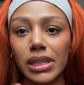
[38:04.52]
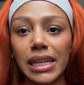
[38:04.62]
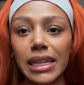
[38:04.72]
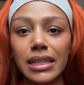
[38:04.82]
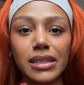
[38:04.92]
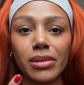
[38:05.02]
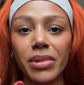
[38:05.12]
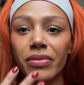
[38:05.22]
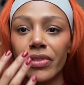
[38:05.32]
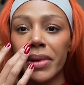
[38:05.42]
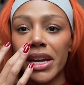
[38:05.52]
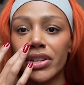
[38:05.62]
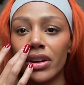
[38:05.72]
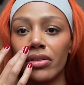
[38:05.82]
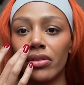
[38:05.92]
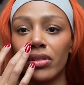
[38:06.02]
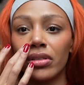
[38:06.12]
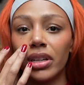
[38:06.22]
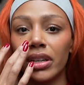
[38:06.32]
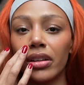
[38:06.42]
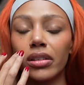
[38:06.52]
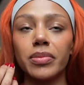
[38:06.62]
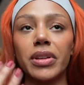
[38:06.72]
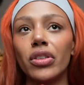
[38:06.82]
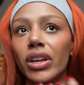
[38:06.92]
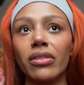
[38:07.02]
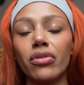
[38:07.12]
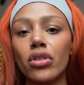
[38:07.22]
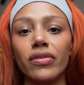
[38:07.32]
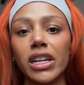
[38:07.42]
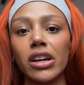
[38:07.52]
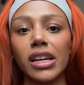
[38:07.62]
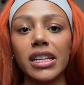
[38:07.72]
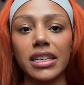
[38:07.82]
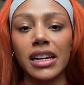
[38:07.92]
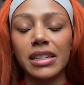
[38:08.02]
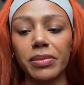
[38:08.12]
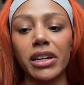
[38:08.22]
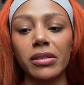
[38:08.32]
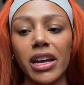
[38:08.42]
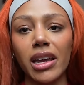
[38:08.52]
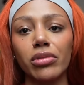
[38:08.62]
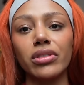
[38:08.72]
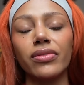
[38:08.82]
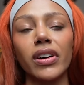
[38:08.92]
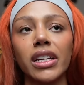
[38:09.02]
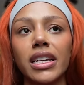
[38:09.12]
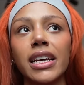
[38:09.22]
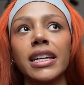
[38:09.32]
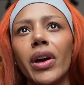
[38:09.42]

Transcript: needed some information or, you know, has been looking for a video like this and has been unable to find it.